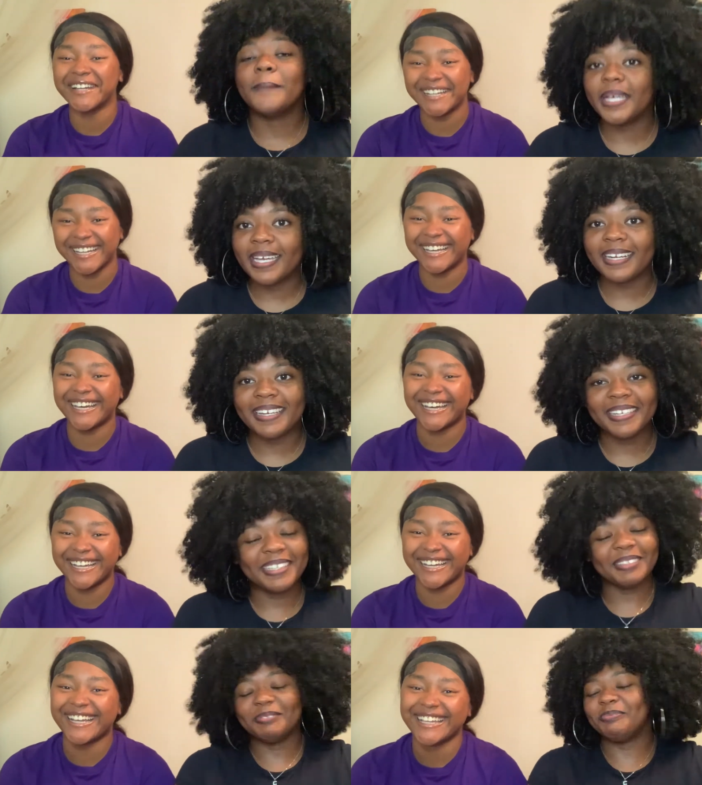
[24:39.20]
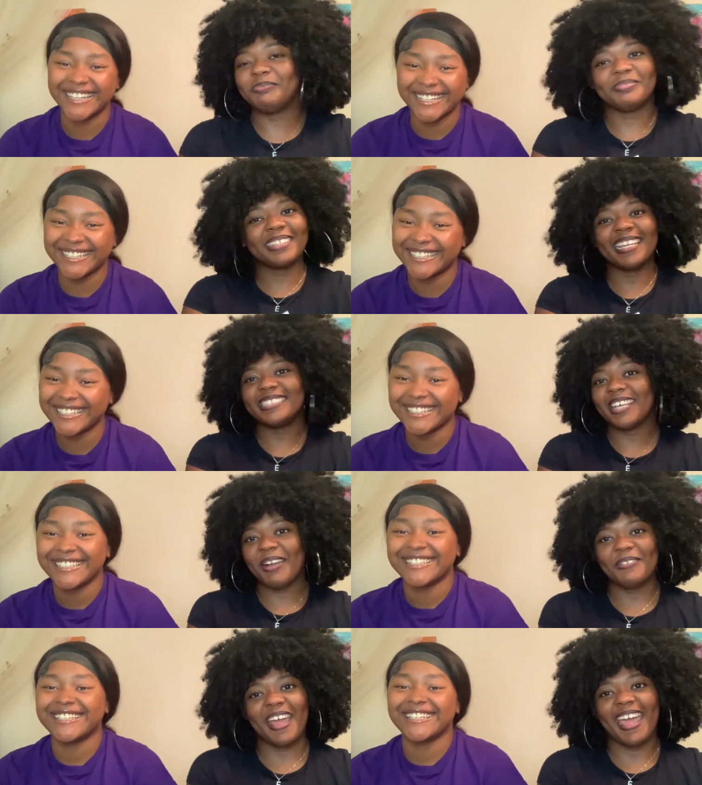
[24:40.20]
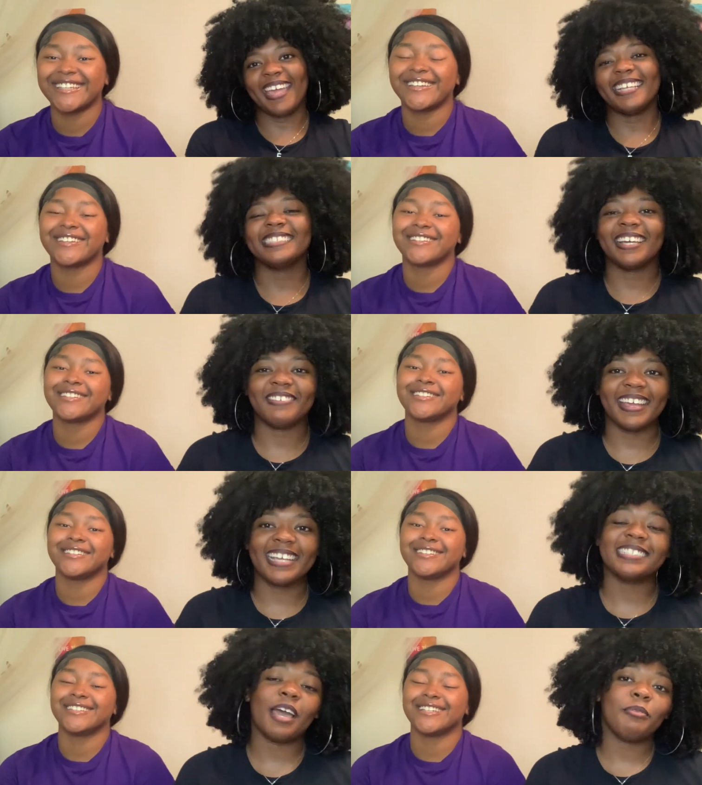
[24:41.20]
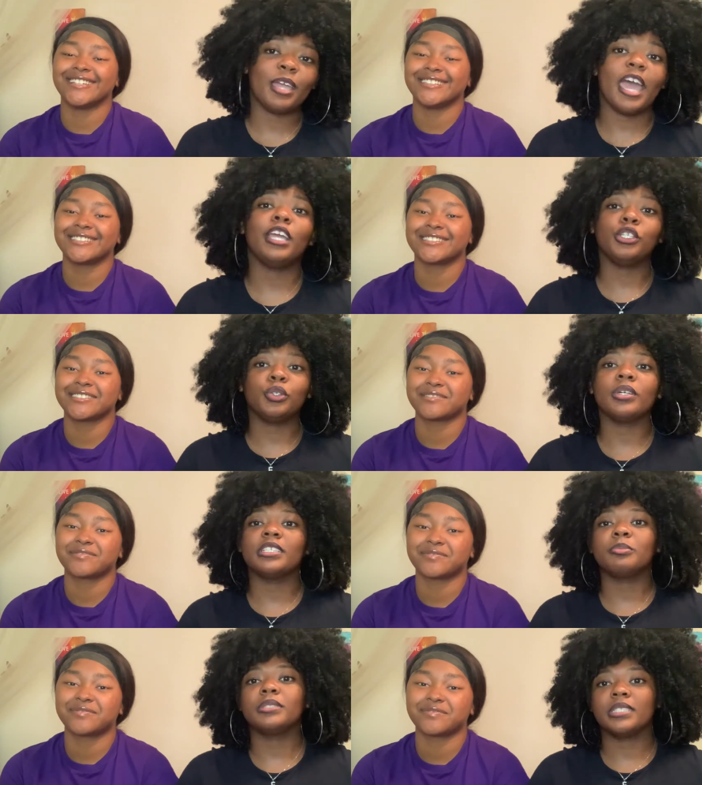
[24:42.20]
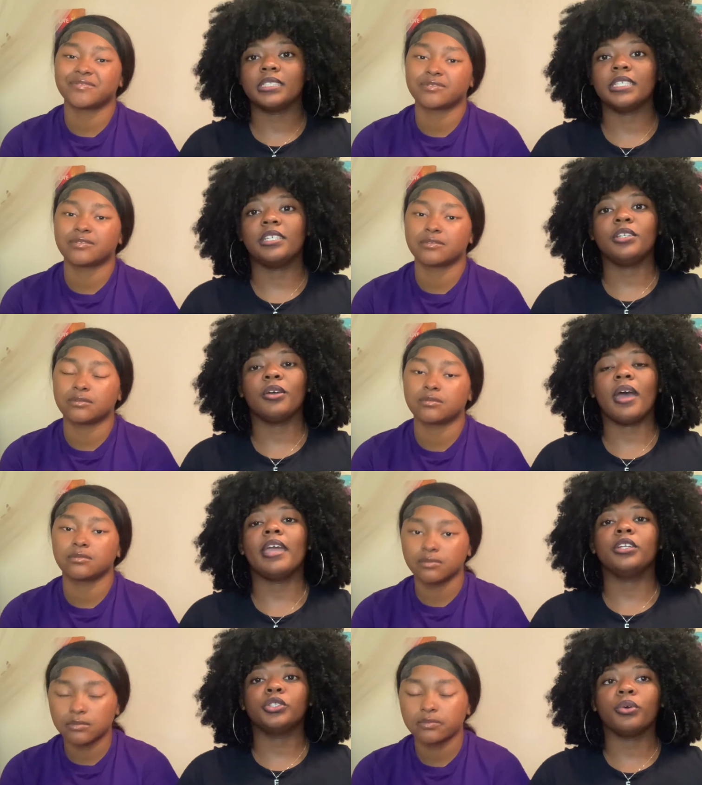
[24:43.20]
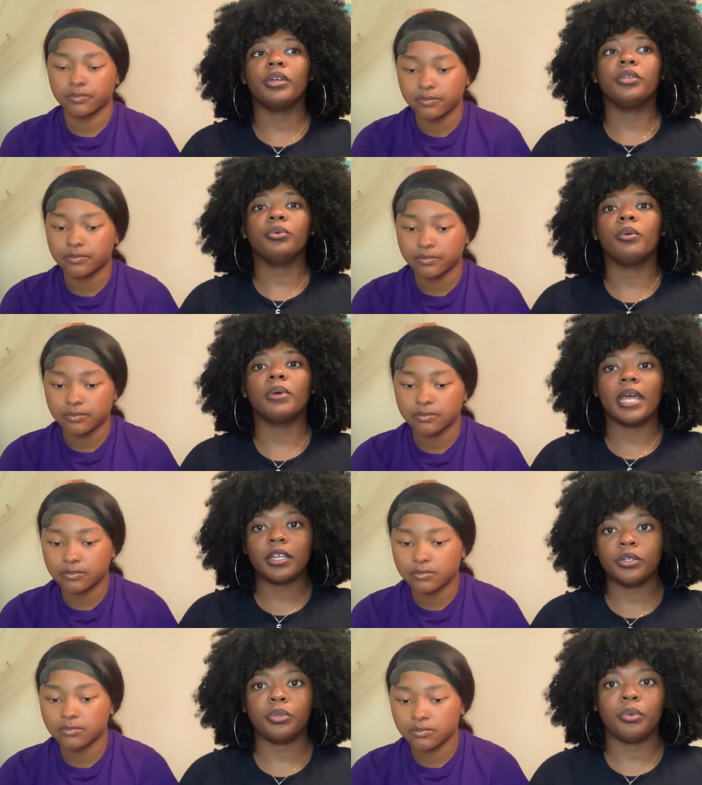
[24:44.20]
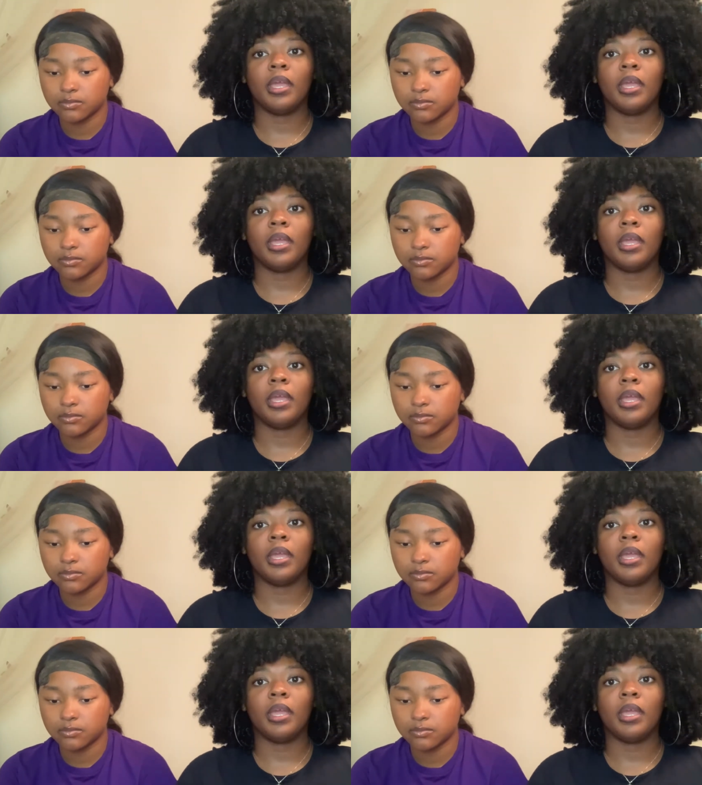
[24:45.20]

Speaker 1: but um it's all right. It's all right. Cause I mean I enjoy this position, you know, I enjoy doing what I do